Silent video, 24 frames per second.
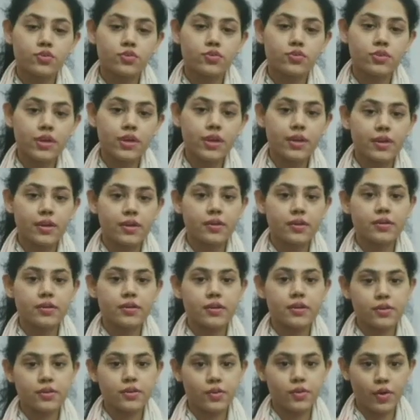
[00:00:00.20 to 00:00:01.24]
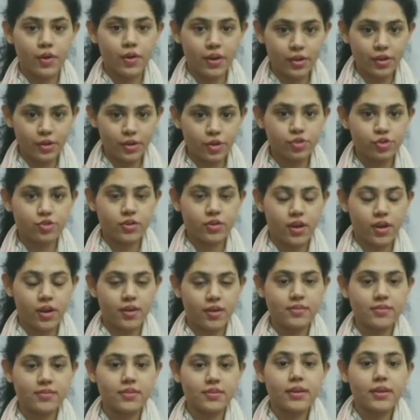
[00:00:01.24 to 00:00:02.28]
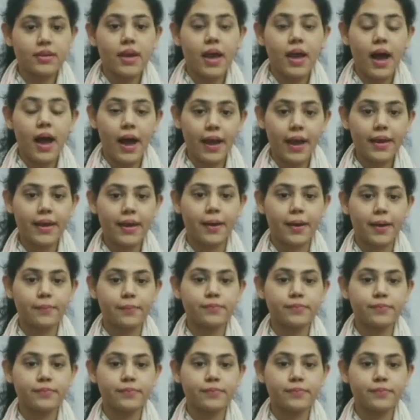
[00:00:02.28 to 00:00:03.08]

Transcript: So today in your English class, I